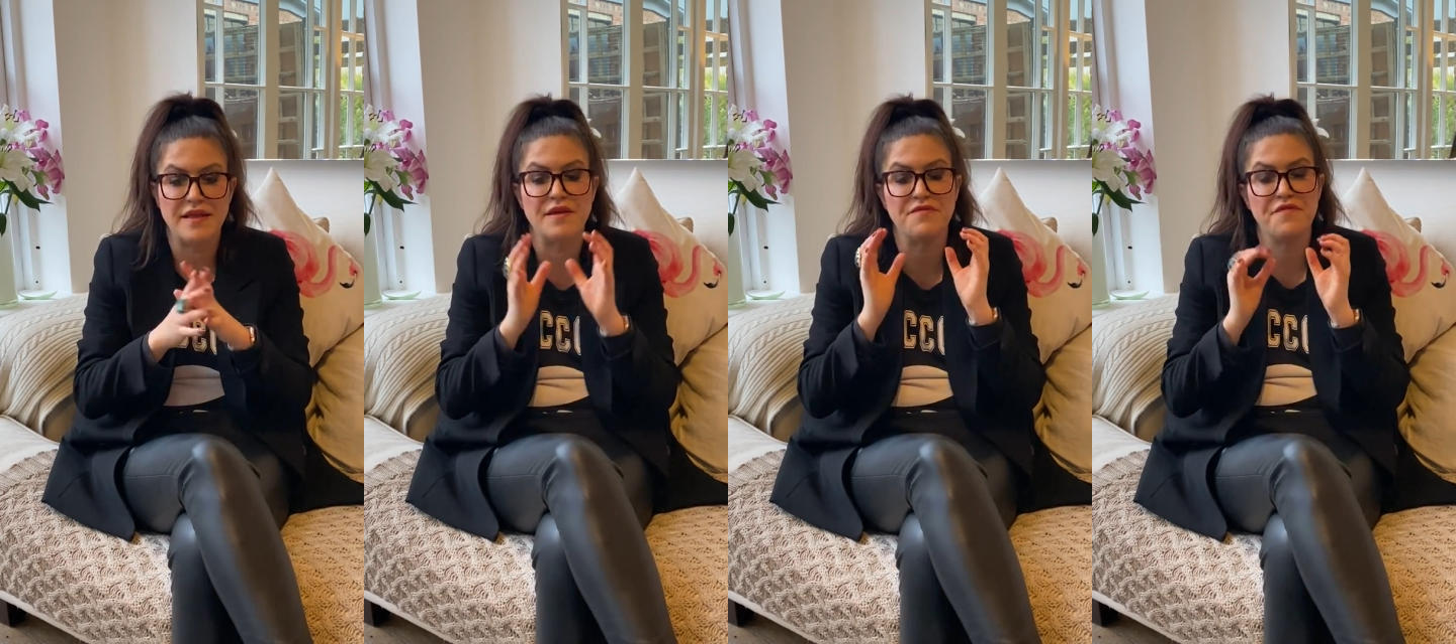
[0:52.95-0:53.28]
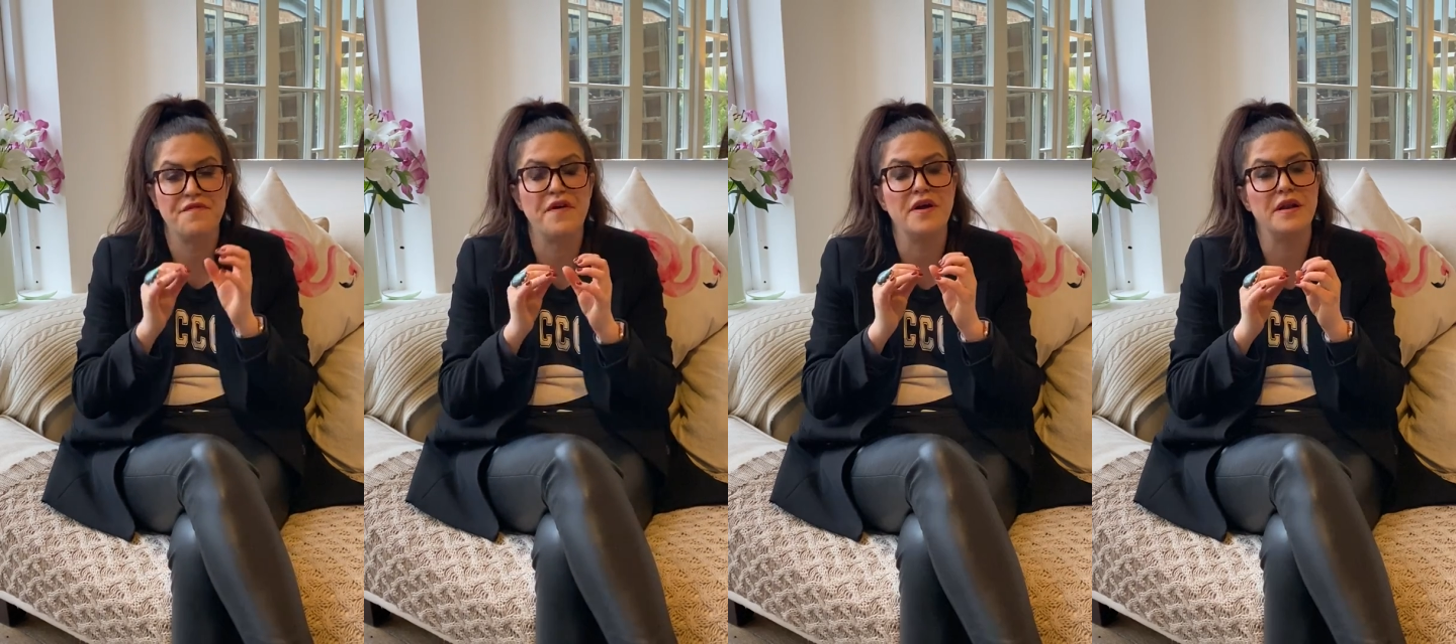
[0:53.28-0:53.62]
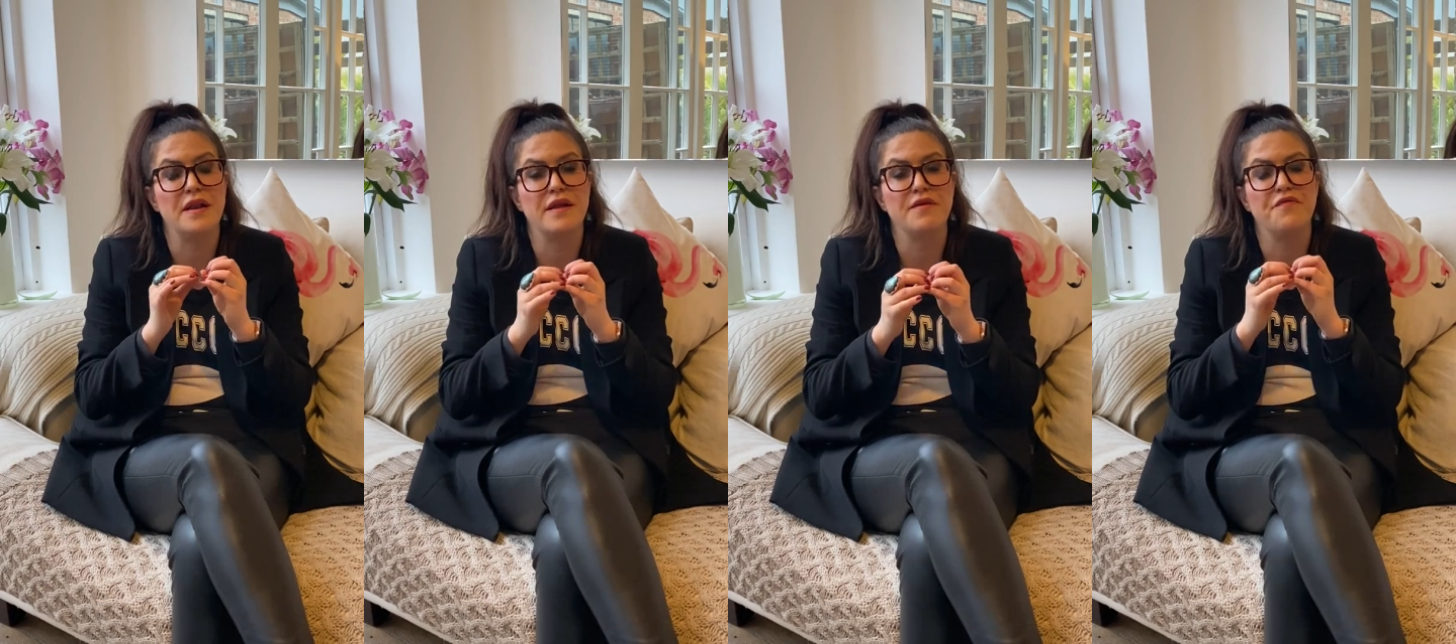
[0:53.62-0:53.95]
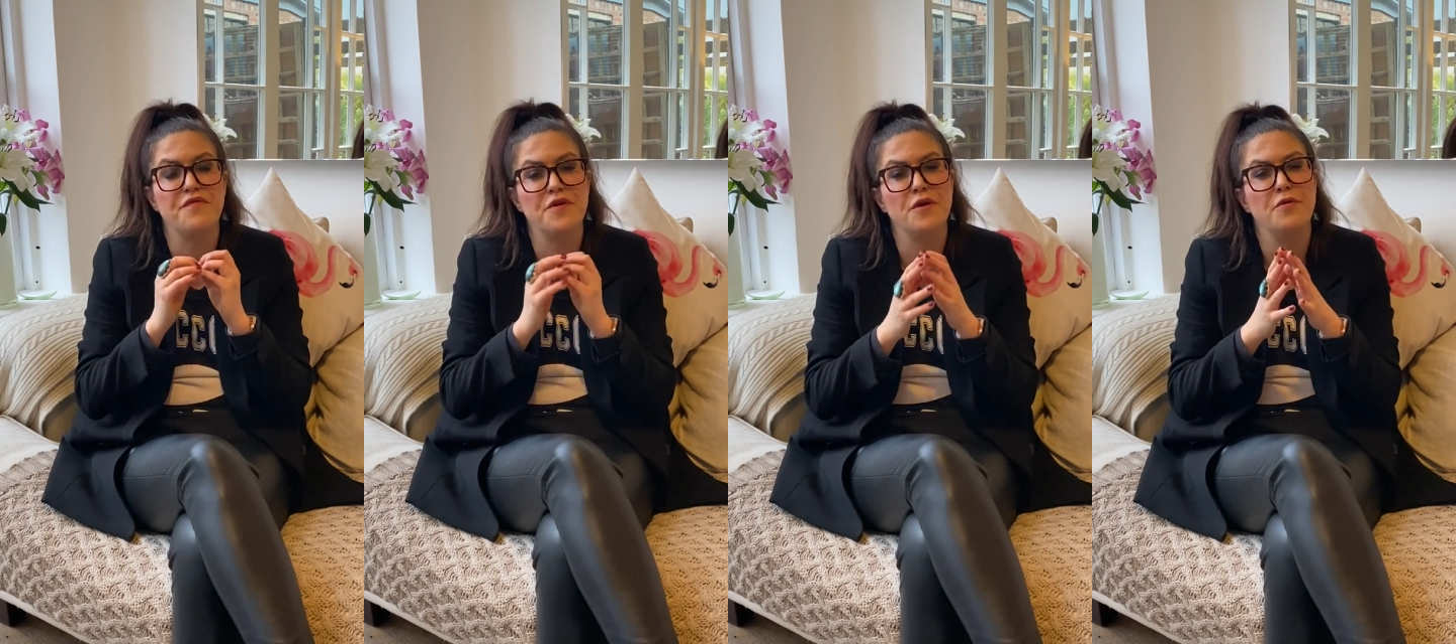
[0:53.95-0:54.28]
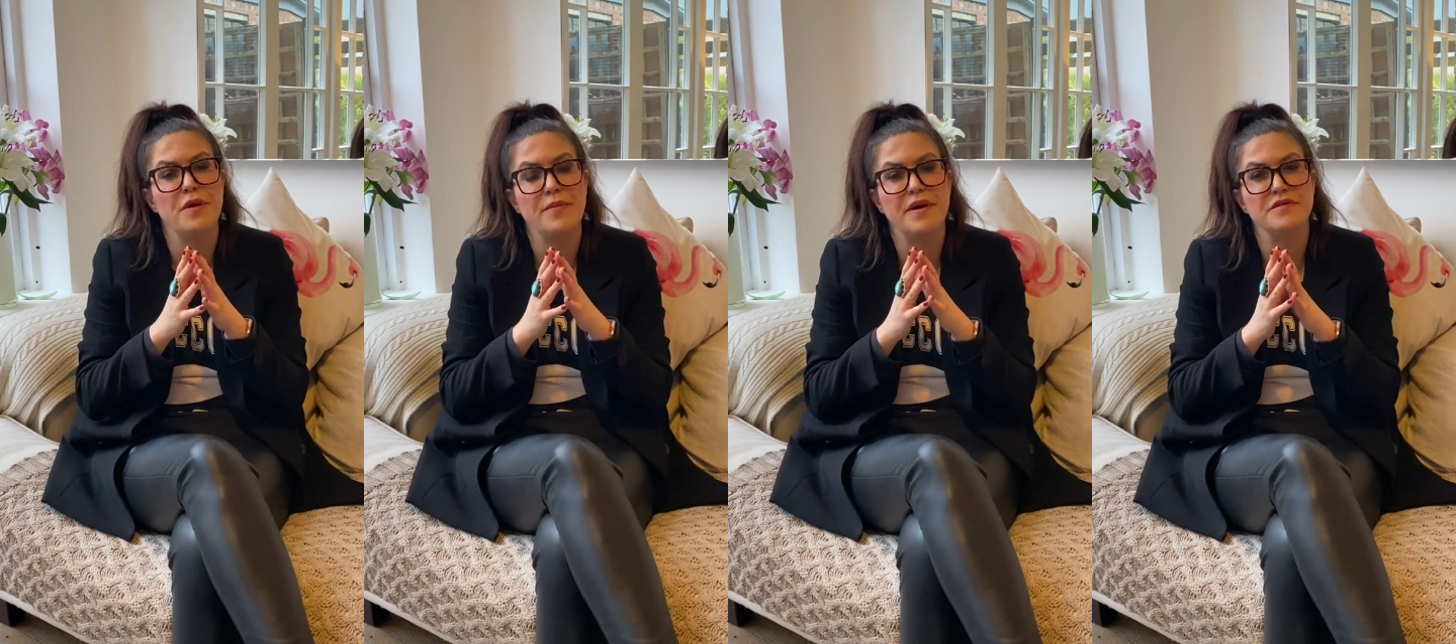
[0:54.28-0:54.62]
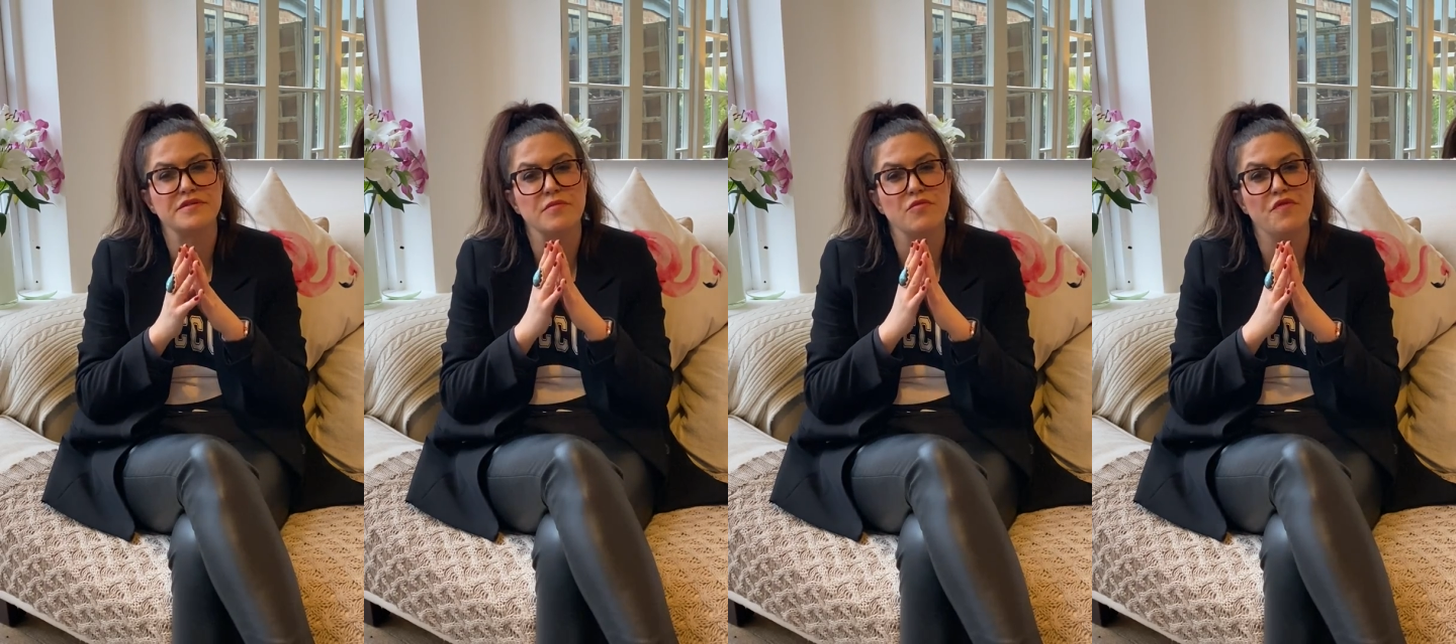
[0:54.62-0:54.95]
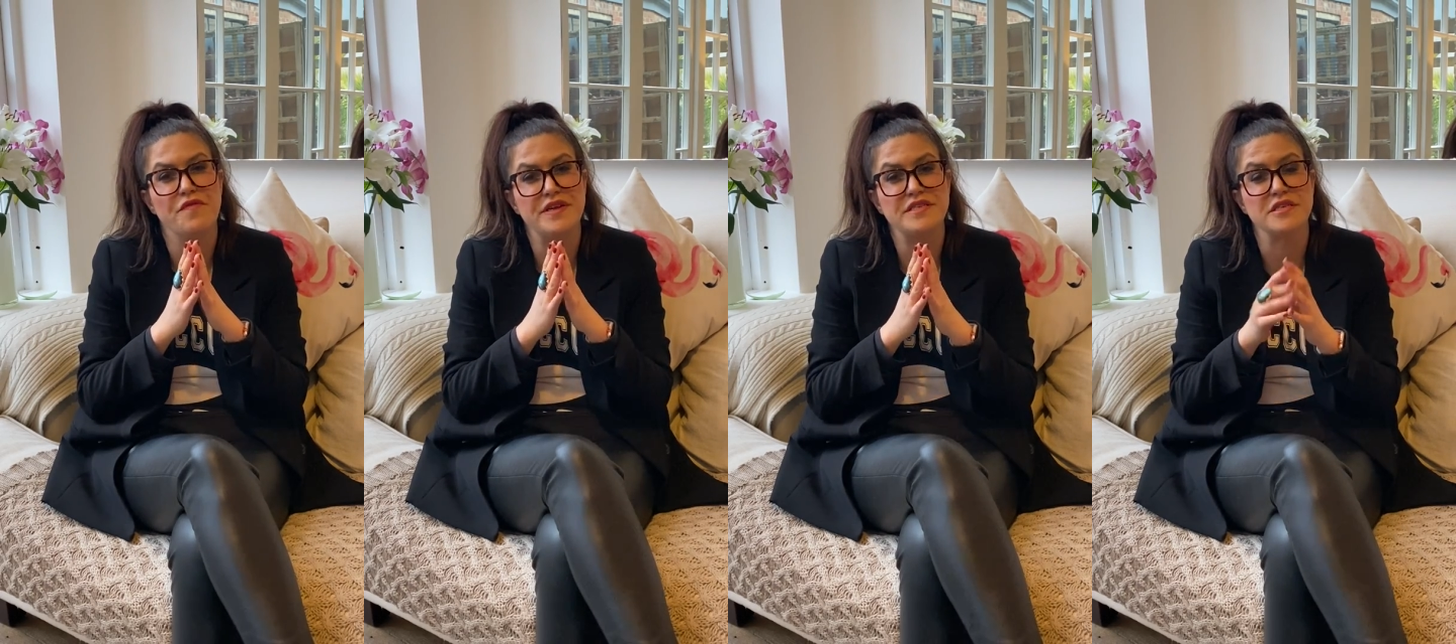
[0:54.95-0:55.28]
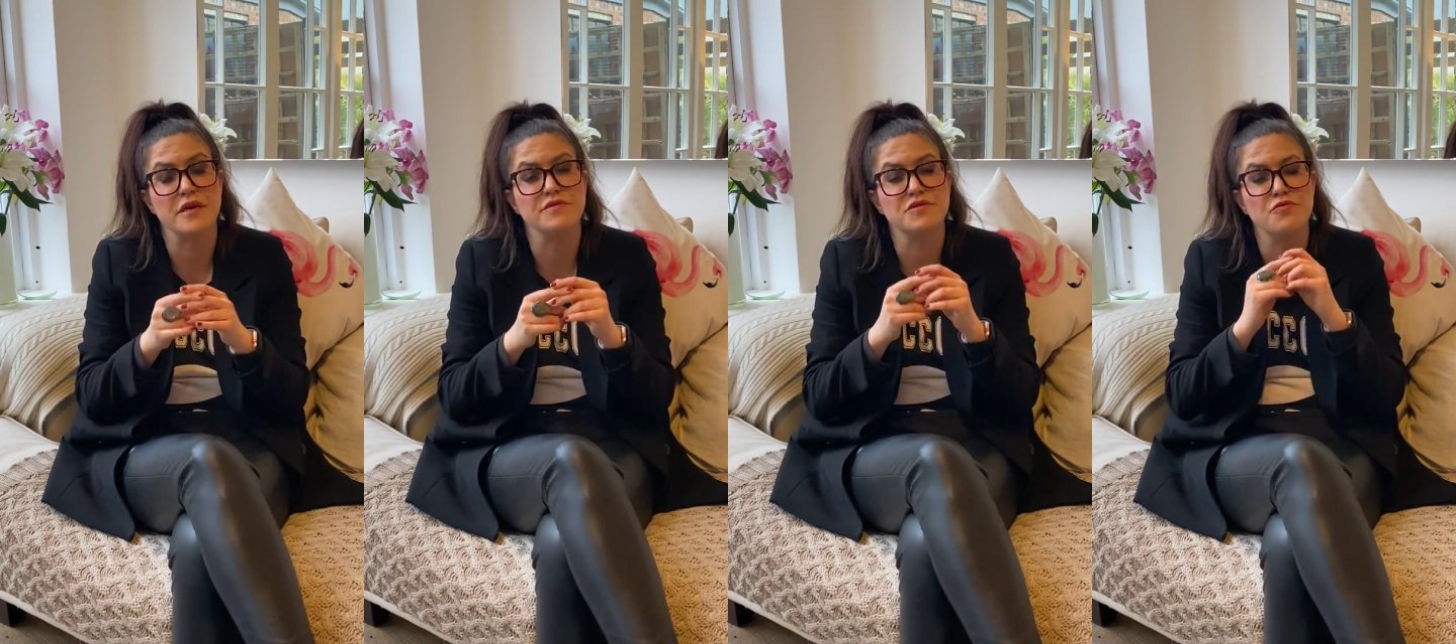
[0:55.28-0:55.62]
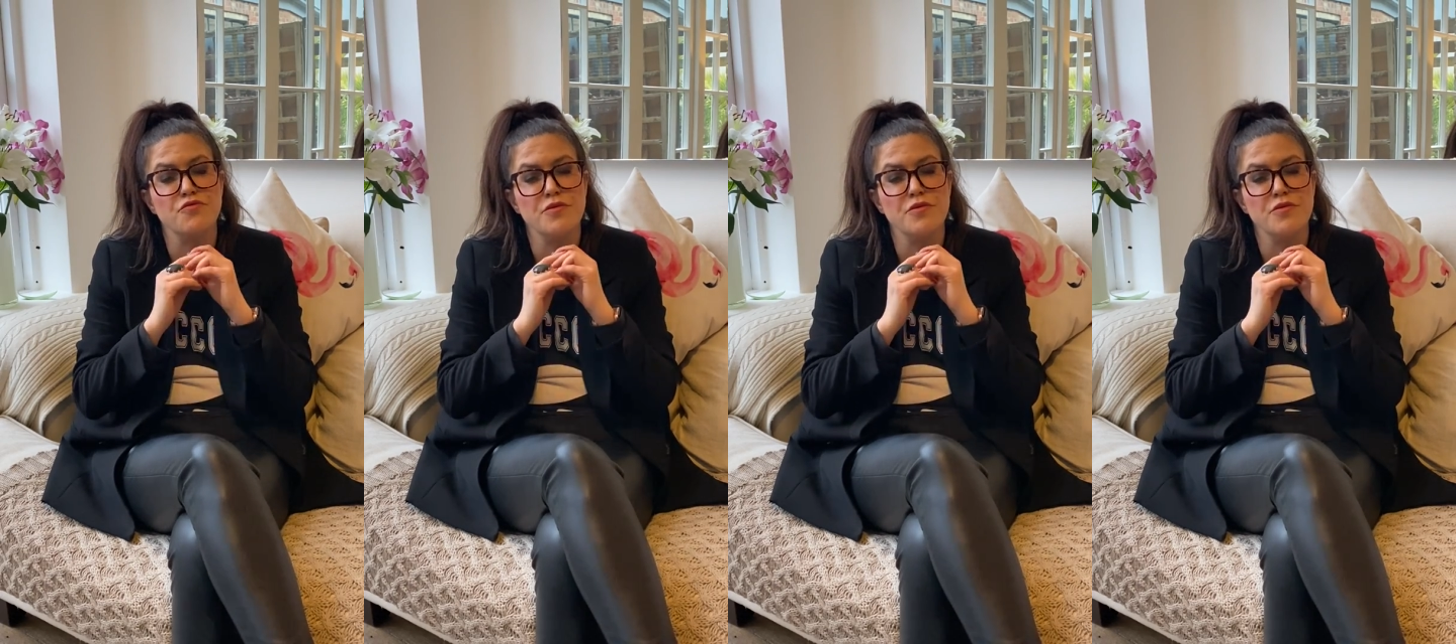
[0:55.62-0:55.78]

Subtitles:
And then finally, fewer emails and more FaceTime to